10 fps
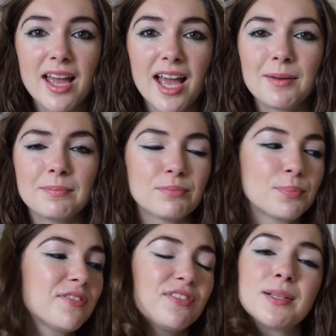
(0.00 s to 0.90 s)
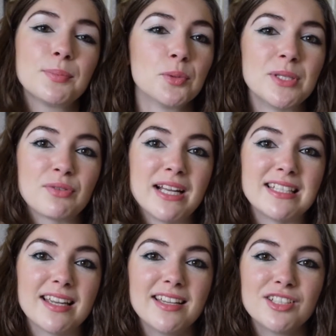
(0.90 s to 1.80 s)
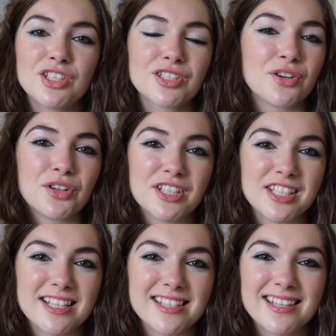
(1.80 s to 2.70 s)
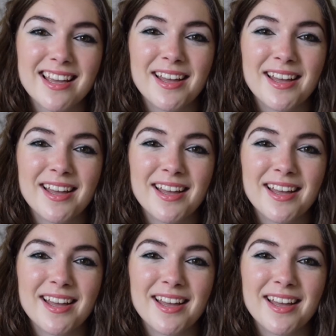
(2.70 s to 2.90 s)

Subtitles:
And Philip Pullman's writing is just gorgeous.